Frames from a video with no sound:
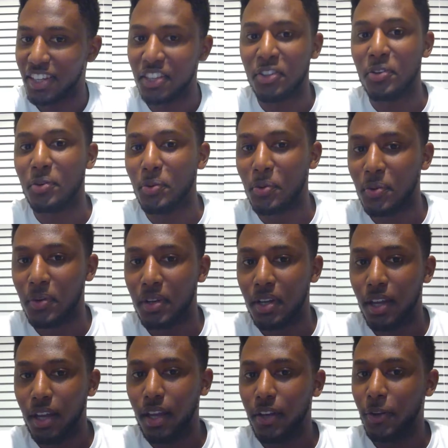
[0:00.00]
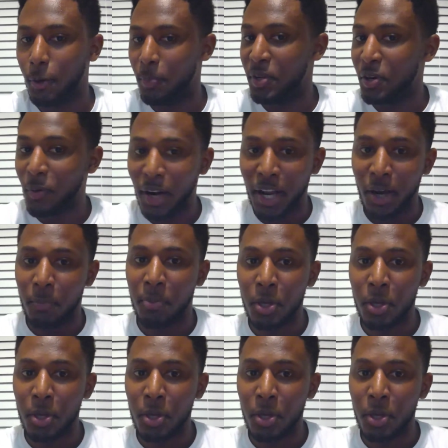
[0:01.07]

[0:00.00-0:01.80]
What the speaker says: than you. Don't be around